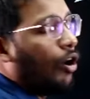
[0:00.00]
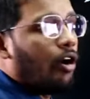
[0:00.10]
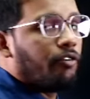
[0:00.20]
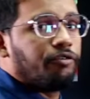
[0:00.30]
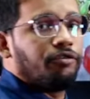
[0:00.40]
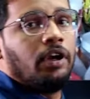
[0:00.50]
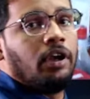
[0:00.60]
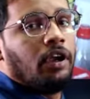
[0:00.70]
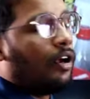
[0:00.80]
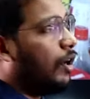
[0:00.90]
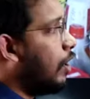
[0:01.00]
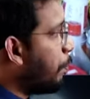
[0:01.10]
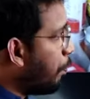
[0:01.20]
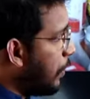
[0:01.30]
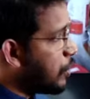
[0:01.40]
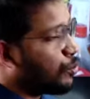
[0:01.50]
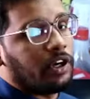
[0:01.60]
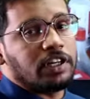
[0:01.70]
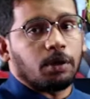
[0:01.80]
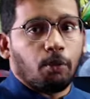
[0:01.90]
of
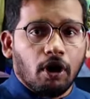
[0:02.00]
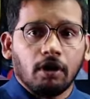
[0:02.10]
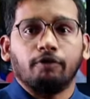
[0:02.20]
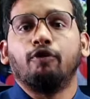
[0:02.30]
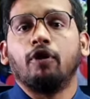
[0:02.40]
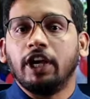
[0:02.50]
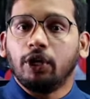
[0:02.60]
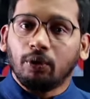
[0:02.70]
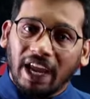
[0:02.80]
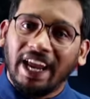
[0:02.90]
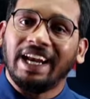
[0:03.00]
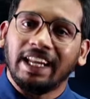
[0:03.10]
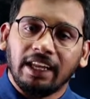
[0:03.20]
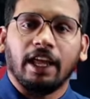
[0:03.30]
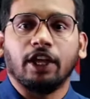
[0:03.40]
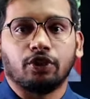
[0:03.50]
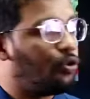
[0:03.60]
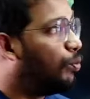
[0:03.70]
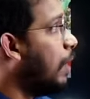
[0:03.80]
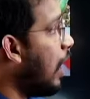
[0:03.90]
students among 14 to 18 age
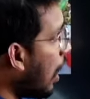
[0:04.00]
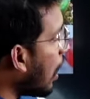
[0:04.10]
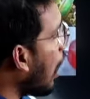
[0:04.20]
group are